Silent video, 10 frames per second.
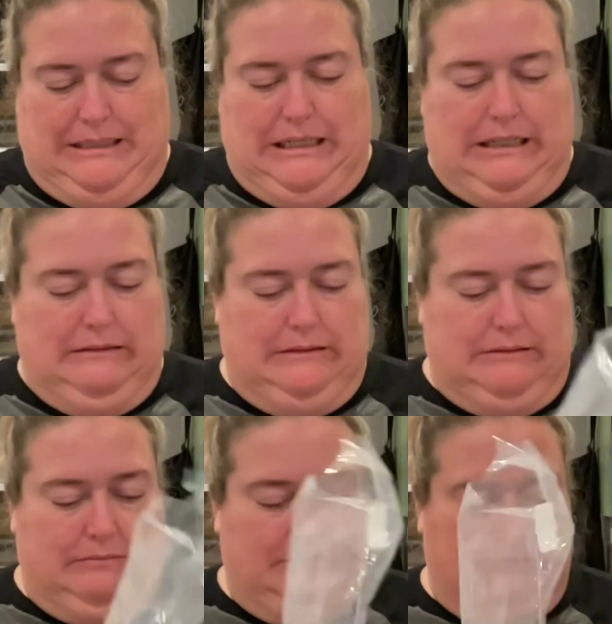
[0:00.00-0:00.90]
I don't know.
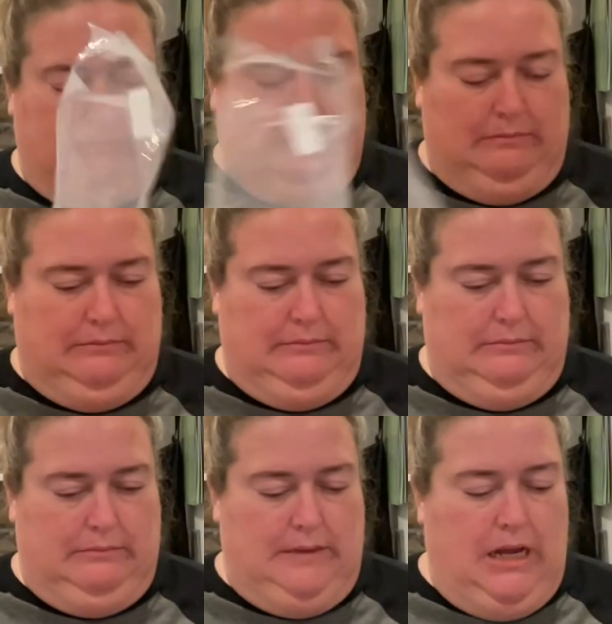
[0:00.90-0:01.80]

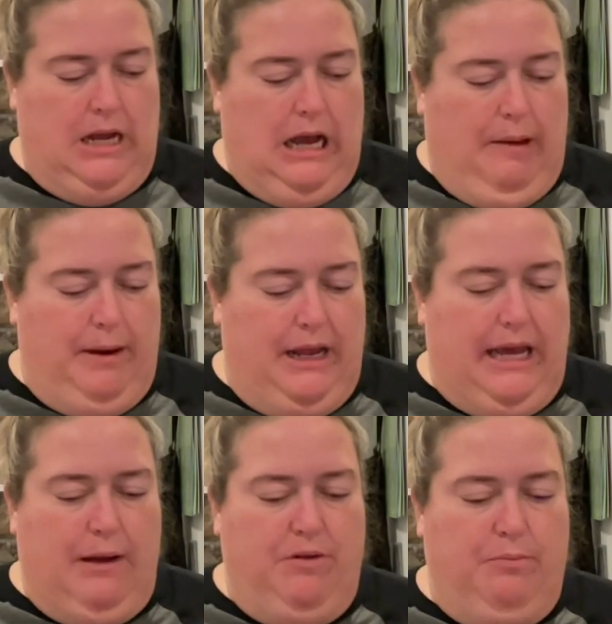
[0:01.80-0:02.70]
I mean, it
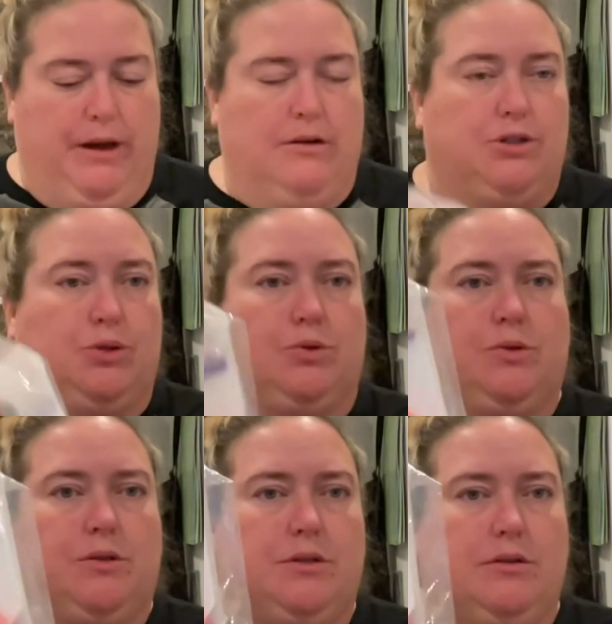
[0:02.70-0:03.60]
came with better
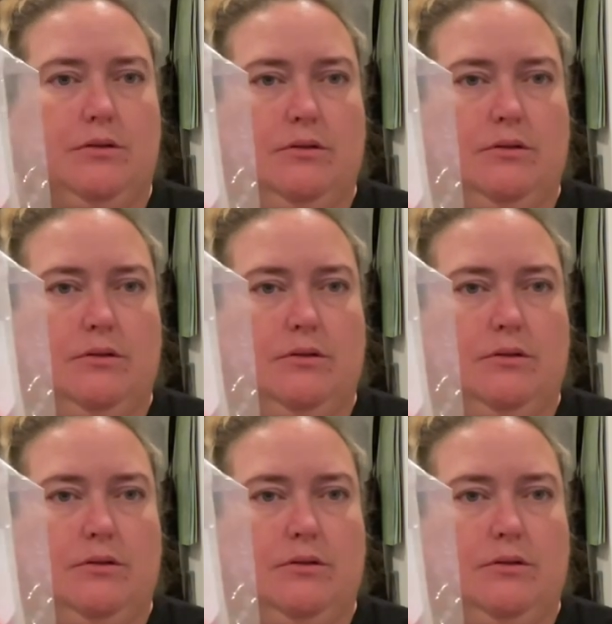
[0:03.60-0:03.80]
tools.